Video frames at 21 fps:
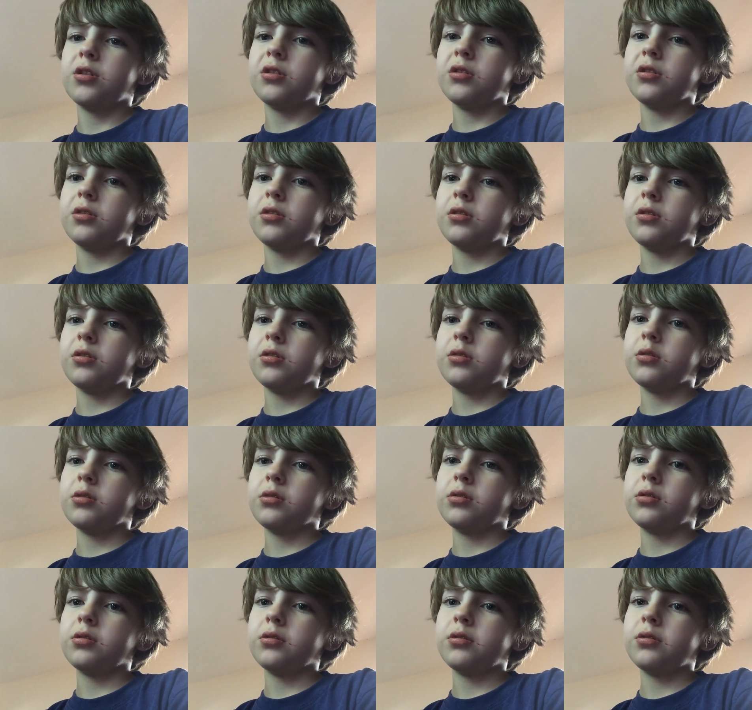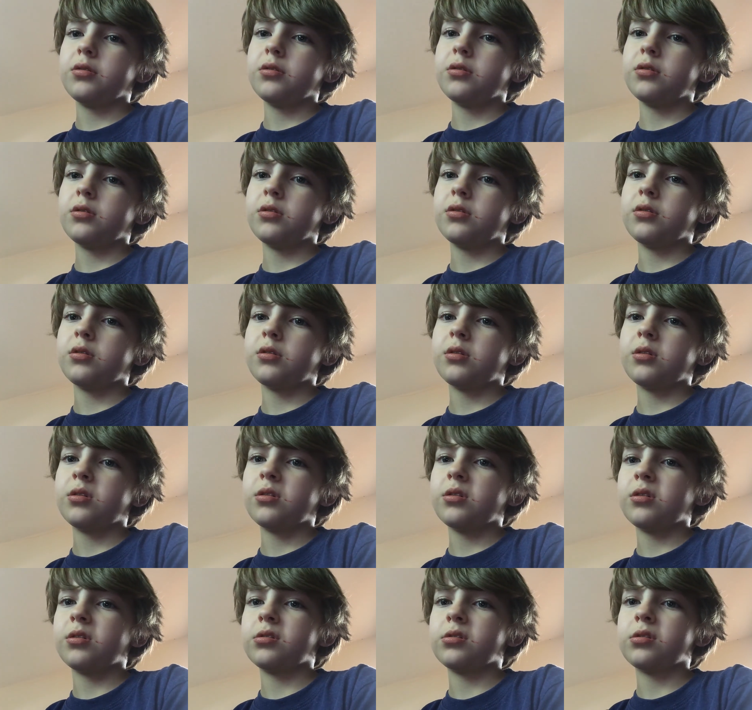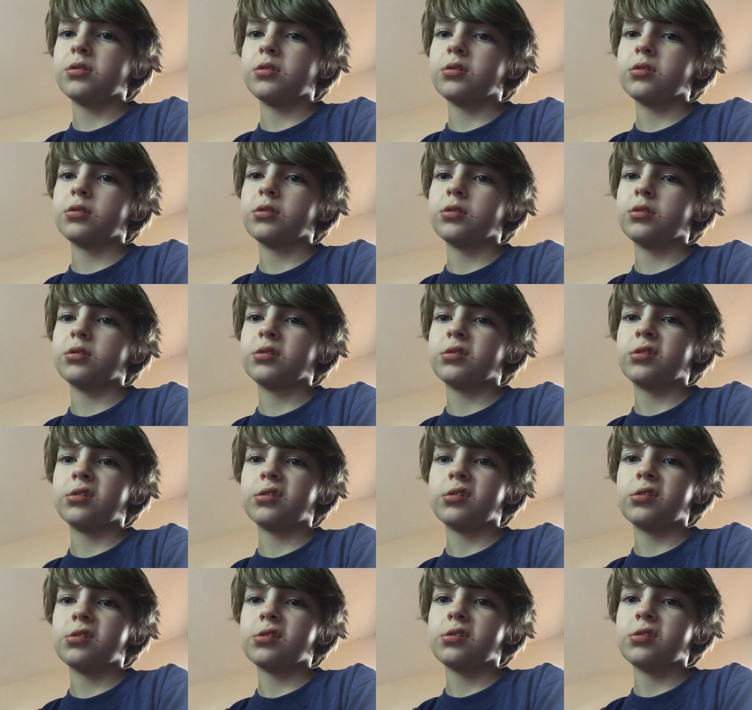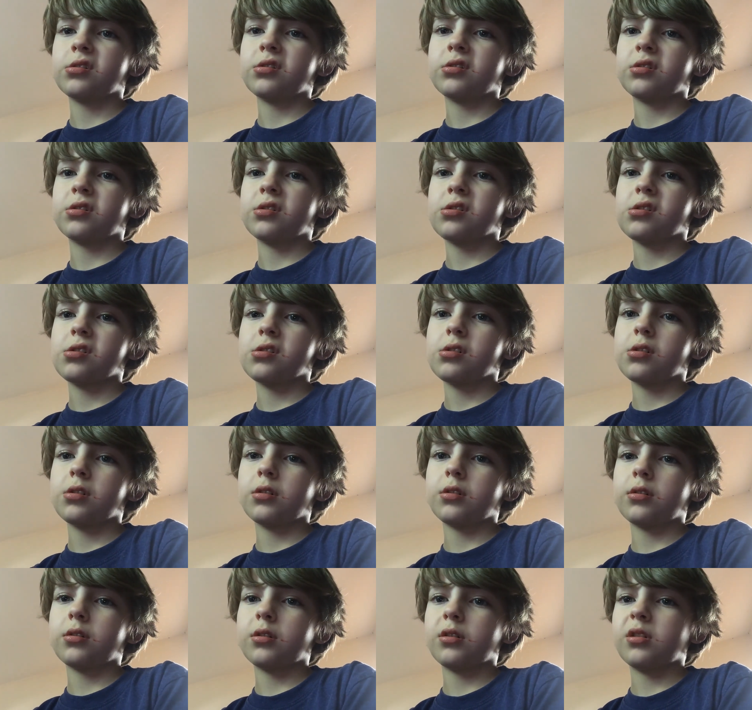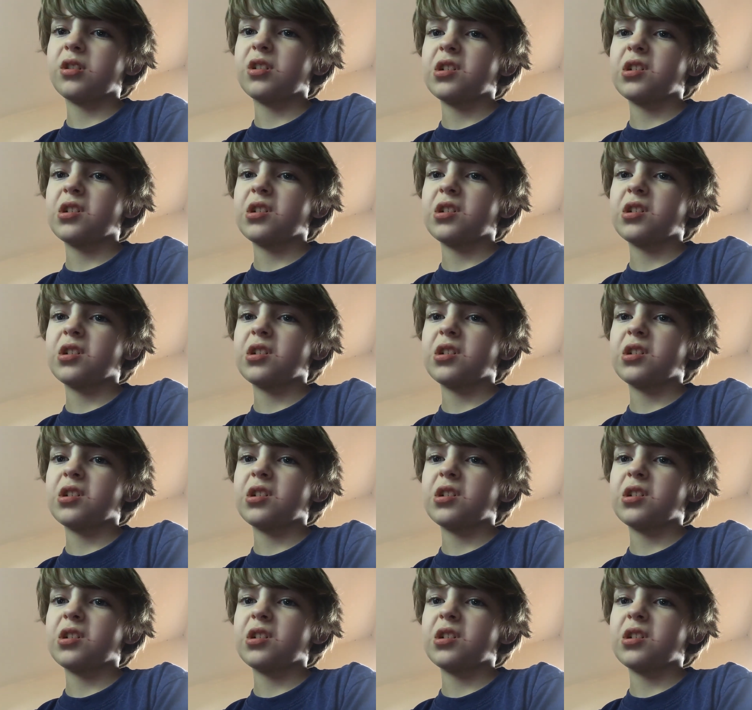(silence)